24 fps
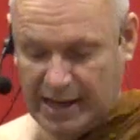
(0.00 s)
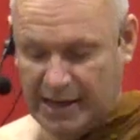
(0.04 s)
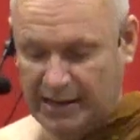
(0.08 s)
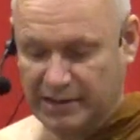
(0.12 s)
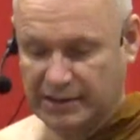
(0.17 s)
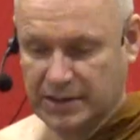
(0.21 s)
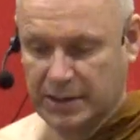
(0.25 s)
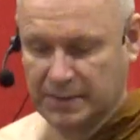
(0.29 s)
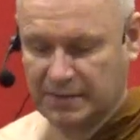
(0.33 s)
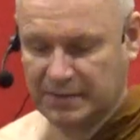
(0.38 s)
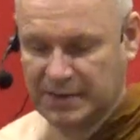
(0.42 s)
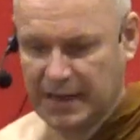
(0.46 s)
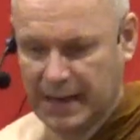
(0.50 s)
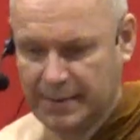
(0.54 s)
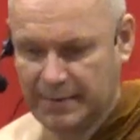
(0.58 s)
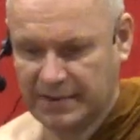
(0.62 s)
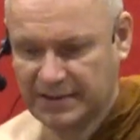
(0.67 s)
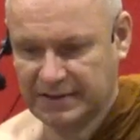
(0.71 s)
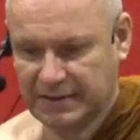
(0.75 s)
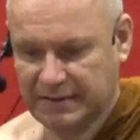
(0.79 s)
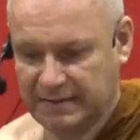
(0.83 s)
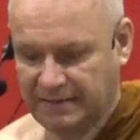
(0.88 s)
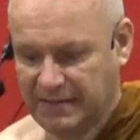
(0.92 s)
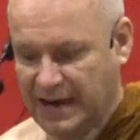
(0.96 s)

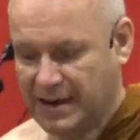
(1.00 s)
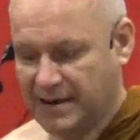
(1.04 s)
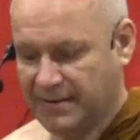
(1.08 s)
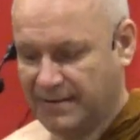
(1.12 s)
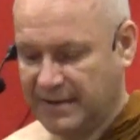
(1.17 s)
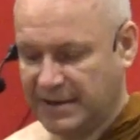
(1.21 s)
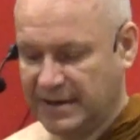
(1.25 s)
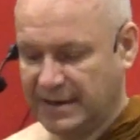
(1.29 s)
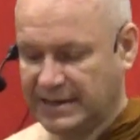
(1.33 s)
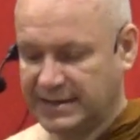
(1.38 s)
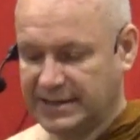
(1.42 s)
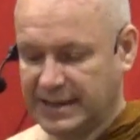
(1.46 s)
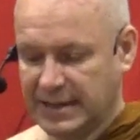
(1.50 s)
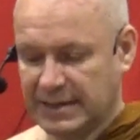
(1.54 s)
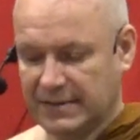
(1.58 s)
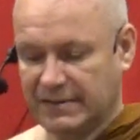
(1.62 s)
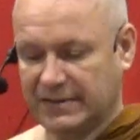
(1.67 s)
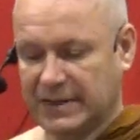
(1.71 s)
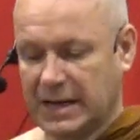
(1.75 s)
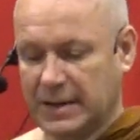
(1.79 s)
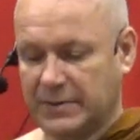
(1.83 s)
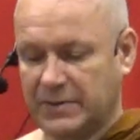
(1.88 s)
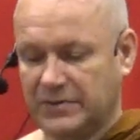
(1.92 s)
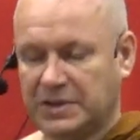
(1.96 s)
sometimes the faith in
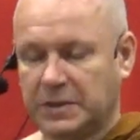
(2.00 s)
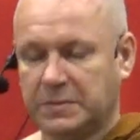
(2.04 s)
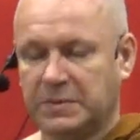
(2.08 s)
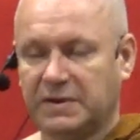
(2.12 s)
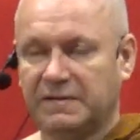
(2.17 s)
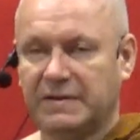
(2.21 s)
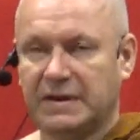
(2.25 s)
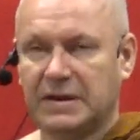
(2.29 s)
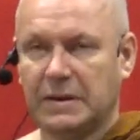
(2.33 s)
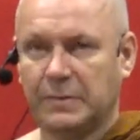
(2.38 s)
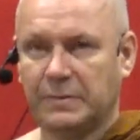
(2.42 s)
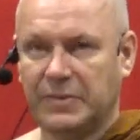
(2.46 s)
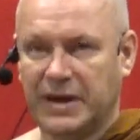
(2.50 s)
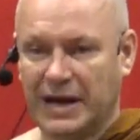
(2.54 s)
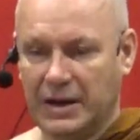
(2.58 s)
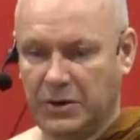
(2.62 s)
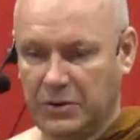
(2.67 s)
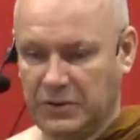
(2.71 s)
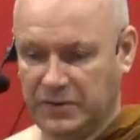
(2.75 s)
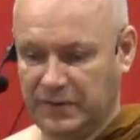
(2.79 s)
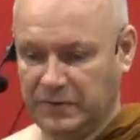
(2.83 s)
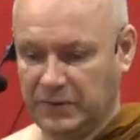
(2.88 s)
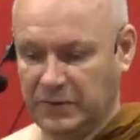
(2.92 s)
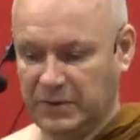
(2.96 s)
itself can also be very
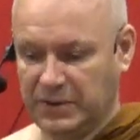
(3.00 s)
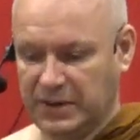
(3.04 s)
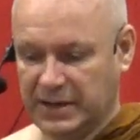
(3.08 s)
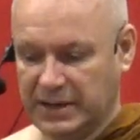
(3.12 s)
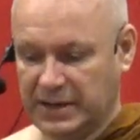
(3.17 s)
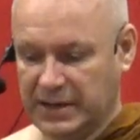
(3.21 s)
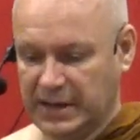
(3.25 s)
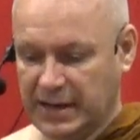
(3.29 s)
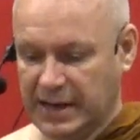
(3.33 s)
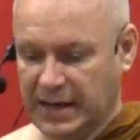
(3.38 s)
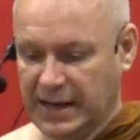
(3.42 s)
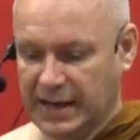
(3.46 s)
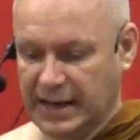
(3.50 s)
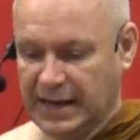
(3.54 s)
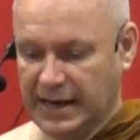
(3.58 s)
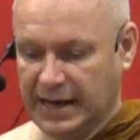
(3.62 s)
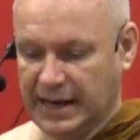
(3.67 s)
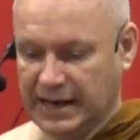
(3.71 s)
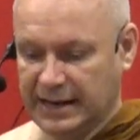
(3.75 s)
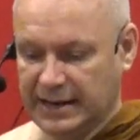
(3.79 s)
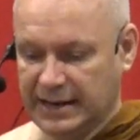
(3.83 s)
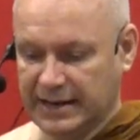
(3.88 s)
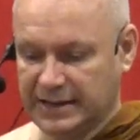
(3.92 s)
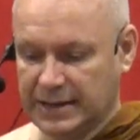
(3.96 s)
powerful.
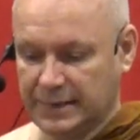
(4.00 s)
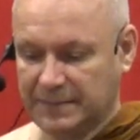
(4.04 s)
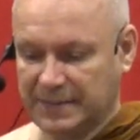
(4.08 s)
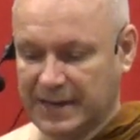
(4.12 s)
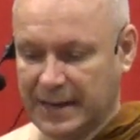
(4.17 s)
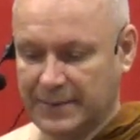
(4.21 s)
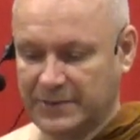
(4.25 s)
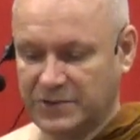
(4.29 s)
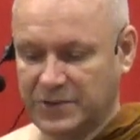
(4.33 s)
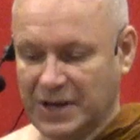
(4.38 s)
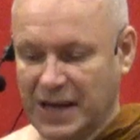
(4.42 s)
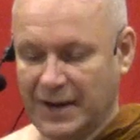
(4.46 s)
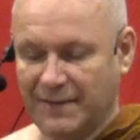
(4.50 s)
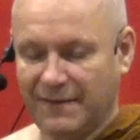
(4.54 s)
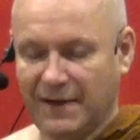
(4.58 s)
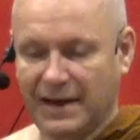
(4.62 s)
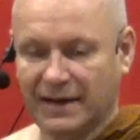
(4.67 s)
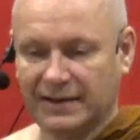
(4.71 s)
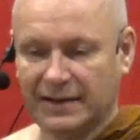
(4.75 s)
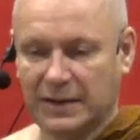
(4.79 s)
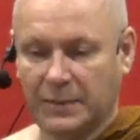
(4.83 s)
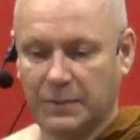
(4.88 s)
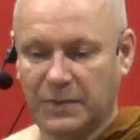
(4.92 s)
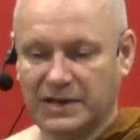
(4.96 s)
and sometimes you have
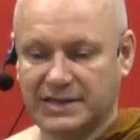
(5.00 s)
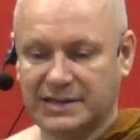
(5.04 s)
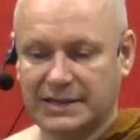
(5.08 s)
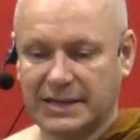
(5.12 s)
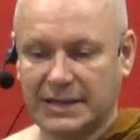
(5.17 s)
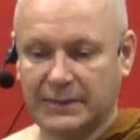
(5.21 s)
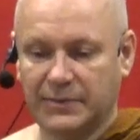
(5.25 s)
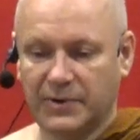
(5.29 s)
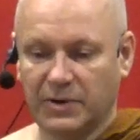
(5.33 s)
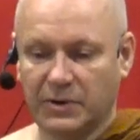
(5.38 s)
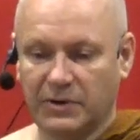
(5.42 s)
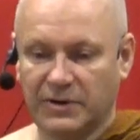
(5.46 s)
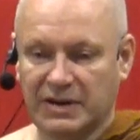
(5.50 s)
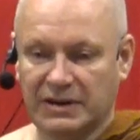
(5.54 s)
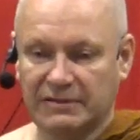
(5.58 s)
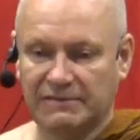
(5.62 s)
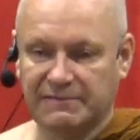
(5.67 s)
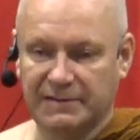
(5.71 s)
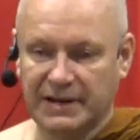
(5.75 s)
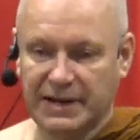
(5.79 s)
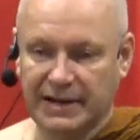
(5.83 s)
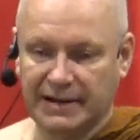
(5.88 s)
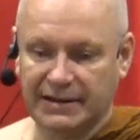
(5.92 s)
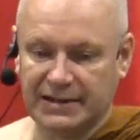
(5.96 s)
like the placebo
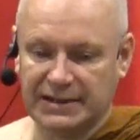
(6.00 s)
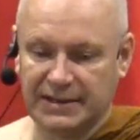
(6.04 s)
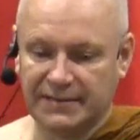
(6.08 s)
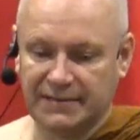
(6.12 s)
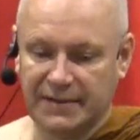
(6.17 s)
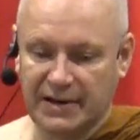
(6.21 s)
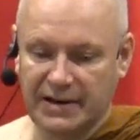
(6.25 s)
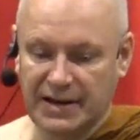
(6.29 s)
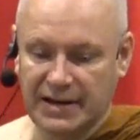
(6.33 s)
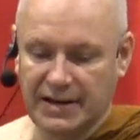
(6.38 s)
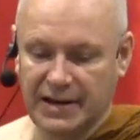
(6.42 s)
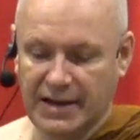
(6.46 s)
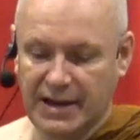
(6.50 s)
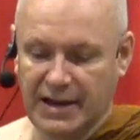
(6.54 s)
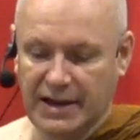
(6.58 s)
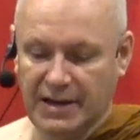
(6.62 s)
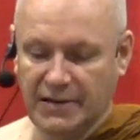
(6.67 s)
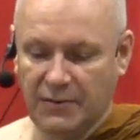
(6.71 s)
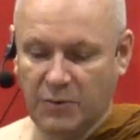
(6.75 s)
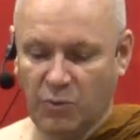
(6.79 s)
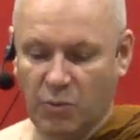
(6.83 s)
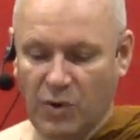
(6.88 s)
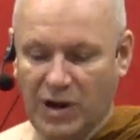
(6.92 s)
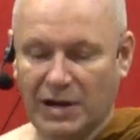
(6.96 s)
effect. It's a very
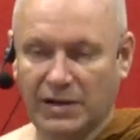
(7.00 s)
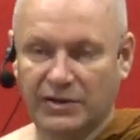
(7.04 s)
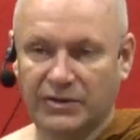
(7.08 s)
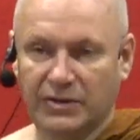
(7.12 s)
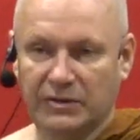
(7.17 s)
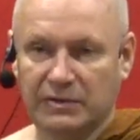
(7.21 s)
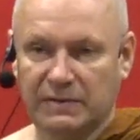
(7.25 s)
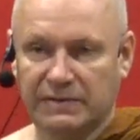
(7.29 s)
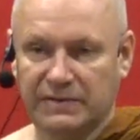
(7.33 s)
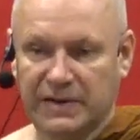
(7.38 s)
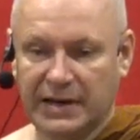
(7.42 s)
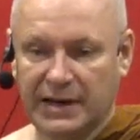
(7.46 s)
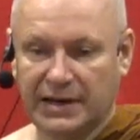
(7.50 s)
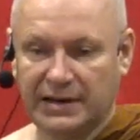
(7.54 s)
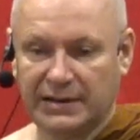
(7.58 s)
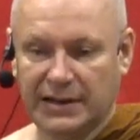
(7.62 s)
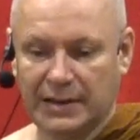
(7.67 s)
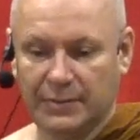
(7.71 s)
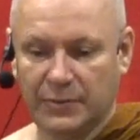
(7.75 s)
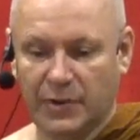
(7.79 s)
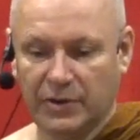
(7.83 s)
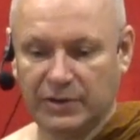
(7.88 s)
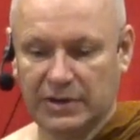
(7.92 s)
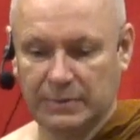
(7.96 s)
well-known fact
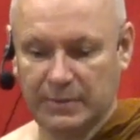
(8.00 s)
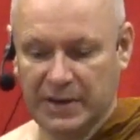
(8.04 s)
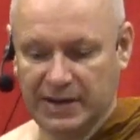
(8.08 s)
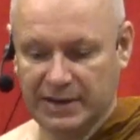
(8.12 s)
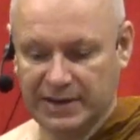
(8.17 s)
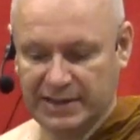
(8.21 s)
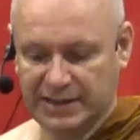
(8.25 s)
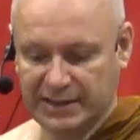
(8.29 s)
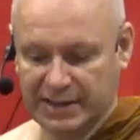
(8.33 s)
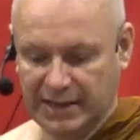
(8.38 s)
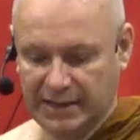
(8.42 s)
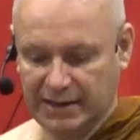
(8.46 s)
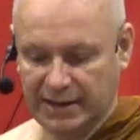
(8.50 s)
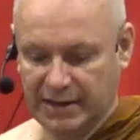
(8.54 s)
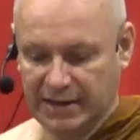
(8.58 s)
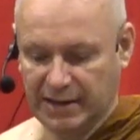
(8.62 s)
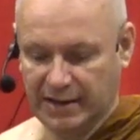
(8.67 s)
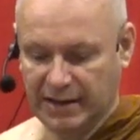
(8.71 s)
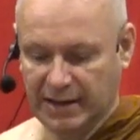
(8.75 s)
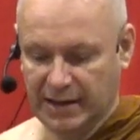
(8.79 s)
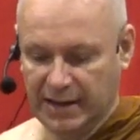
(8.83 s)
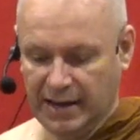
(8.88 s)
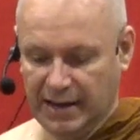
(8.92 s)
in modern medicine